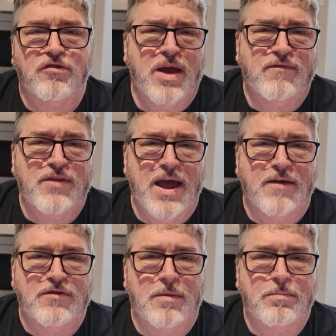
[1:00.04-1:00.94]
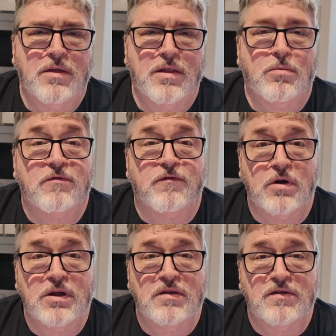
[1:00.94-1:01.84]
have to have something that will
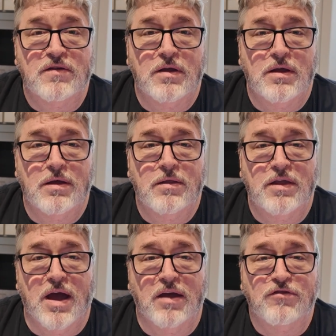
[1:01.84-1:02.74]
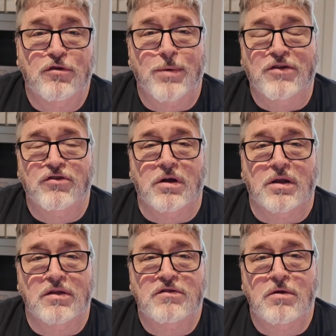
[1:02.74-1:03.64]
freeze the ice
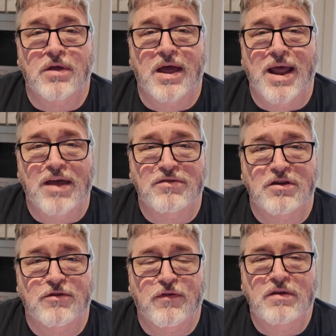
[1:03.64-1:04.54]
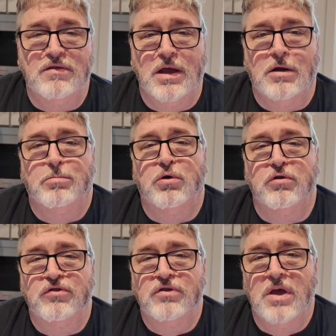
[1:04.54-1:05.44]
directionally so that as it's freezing, it'll push